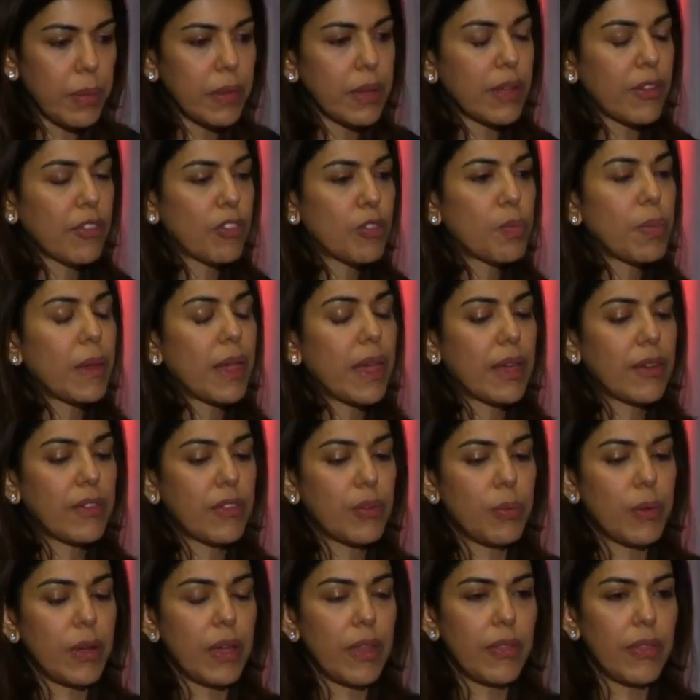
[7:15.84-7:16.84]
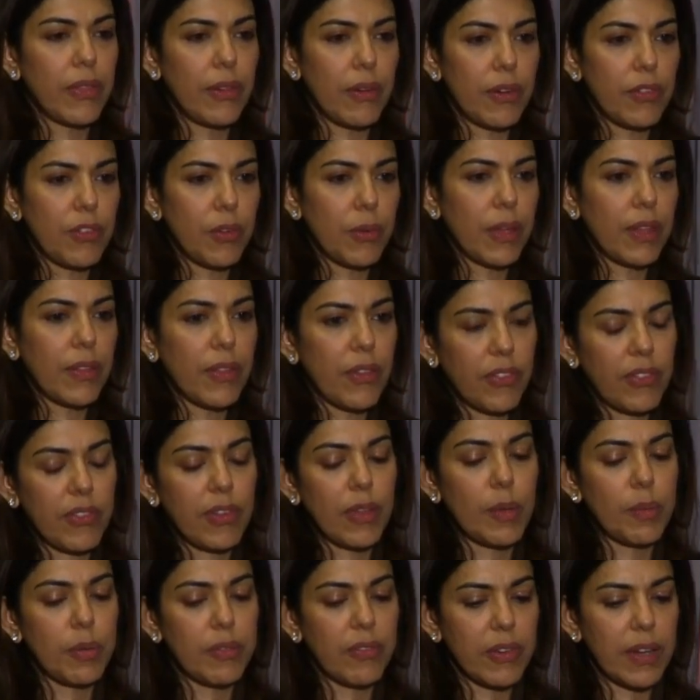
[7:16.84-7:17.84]
expect when they're doing this
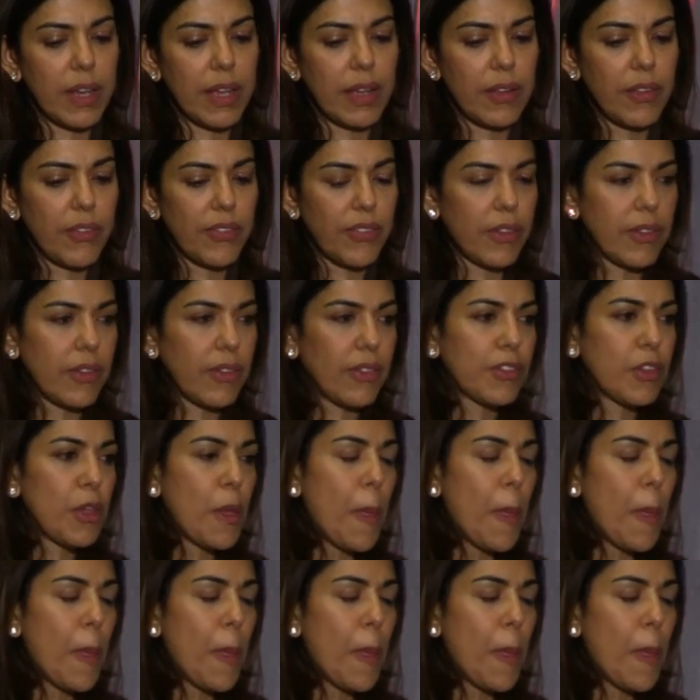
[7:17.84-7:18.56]
type of analysis.